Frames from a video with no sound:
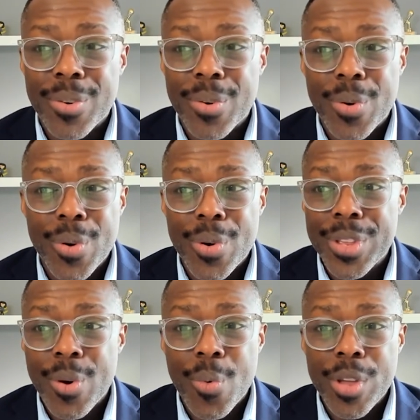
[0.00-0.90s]
Or,
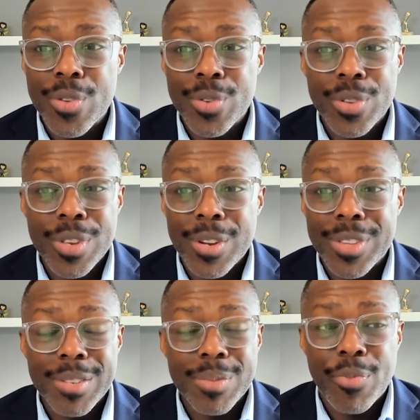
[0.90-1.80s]
where
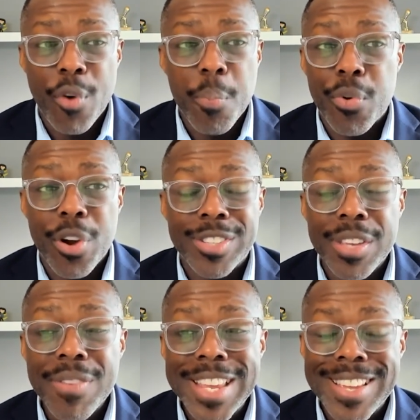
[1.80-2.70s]
the firm
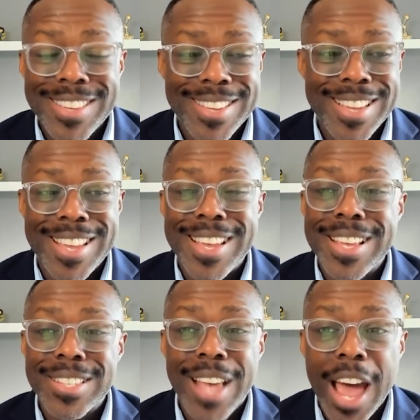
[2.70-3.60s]
productivity
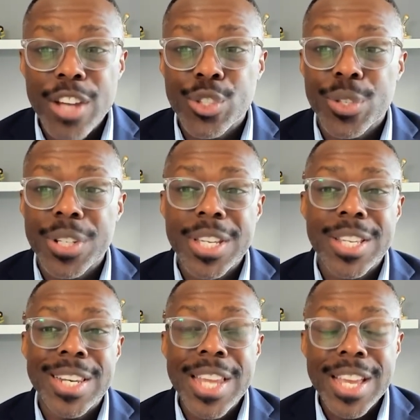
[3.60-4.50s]
is actually
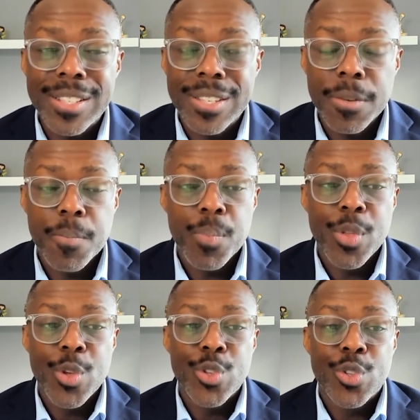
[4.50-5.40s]
linked
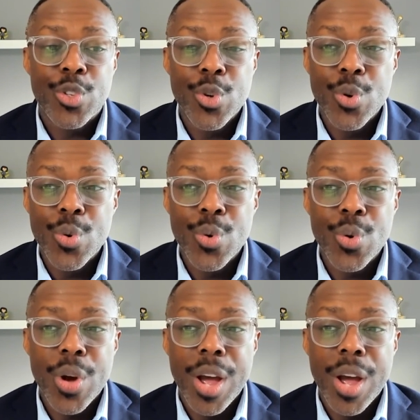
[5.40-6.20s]
to